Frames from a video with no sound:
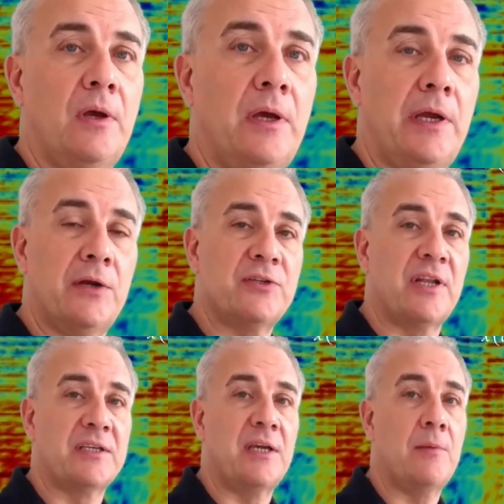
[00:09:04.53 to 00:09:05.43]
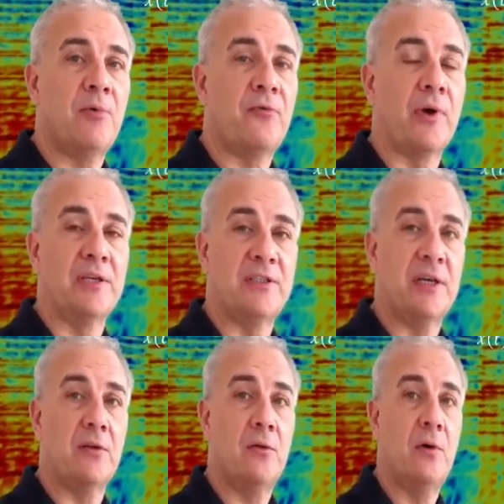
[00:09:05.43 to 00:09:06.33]
Here's an example for a
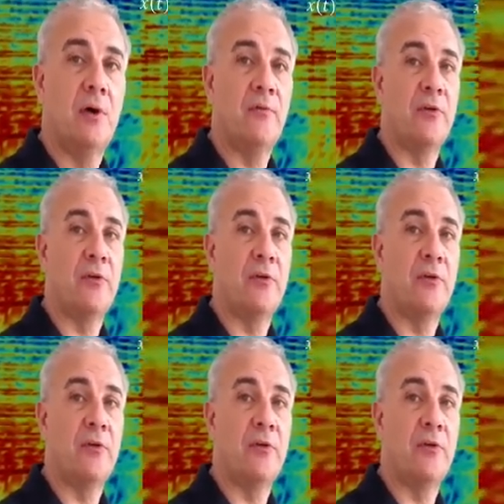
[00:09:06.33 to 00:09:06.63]
signal with